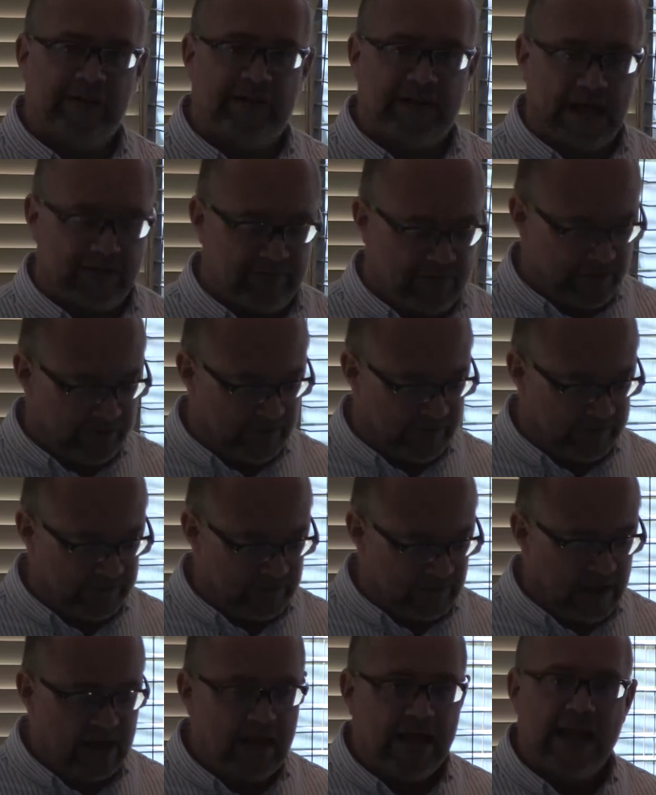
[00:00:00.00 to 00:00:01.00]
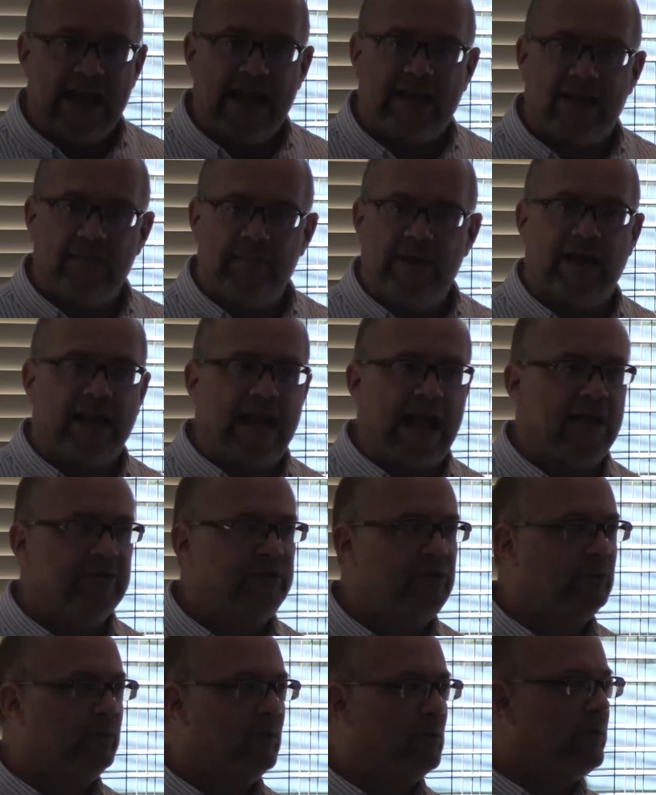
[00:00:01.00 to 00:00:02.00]
to be able to get rid of them. It can be
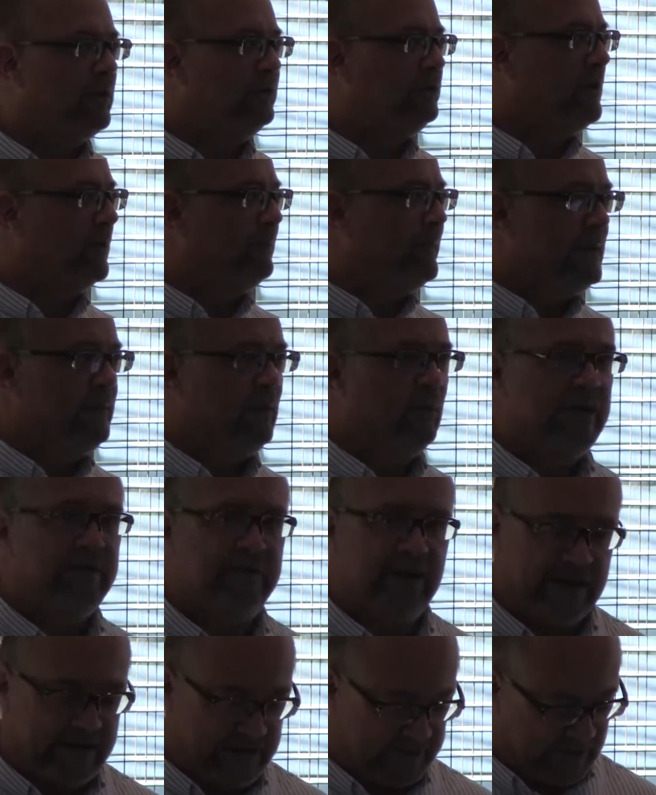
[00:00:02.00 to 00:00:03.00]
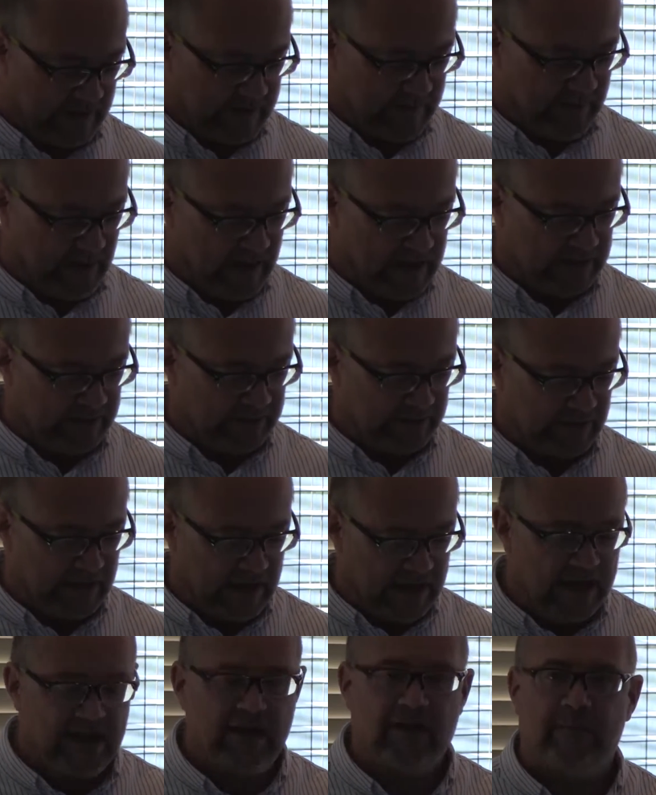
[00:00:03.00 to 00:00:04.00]
accountable because you've got people living in the same place.
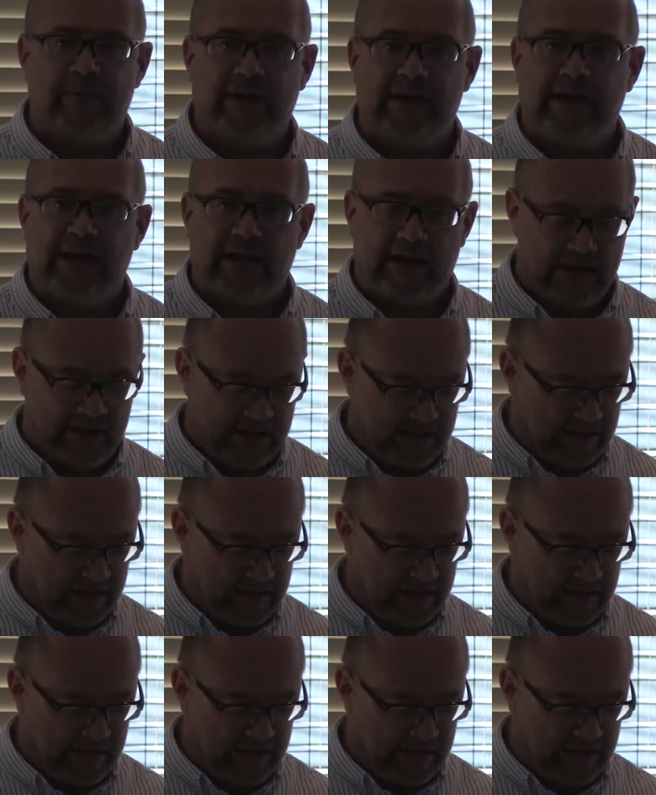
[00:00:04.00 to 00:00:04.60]
It can be